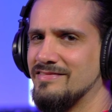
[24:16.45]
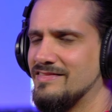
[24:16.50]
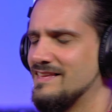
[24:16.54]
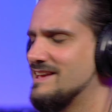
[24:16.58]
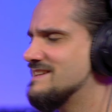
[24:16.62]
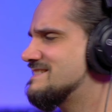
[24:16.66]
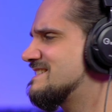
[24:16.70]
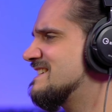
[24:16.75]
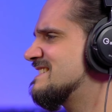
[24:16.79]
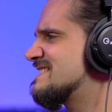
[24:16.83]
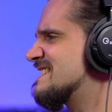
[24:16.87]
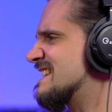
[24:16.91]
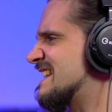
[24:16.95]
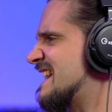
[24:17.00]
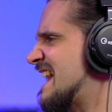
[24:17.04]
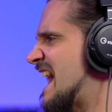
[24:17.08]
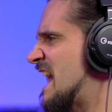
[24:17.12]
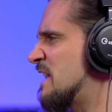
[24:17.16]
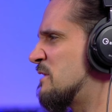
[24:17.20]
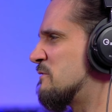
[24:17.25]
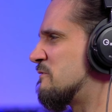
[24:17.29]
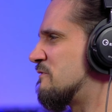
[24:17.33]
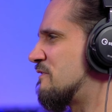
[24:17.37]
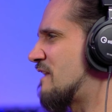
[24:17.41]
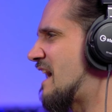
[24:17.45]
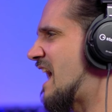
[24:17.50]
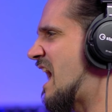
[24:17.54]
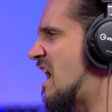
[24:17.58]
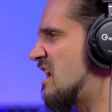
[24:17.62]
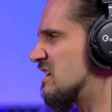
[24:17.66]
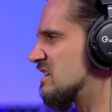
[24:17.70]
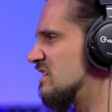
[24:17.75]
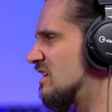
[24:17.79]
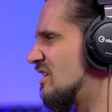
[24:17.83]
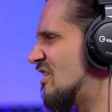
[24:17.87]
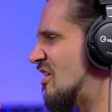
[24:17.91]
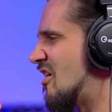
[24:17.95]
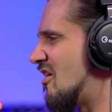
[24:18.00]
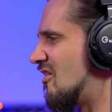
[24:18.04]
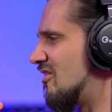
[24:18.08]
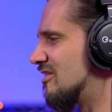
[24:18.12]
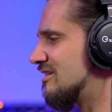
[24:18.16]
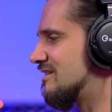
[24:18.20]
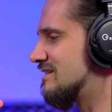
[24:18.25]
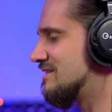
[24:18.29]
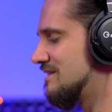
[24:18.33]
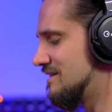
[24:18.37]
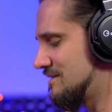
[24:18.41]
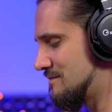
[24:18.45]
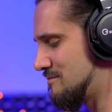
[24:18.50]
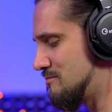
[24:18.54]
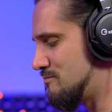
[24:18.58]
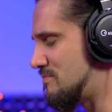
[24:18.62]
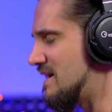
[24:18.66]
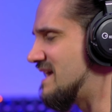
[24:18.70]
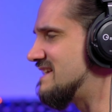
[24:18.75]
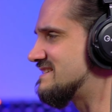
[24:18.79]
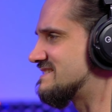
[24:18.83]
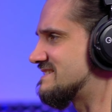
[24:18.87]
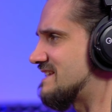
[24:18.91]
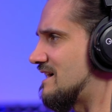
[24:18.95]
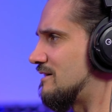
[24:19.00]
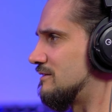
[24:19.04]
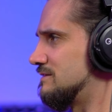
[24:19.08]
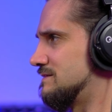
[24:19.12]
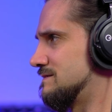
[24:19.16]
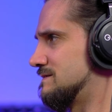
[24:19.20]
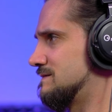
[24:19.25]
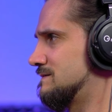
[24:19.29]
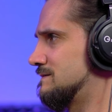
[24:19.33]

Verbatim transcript: this is a kind of analog bass sound.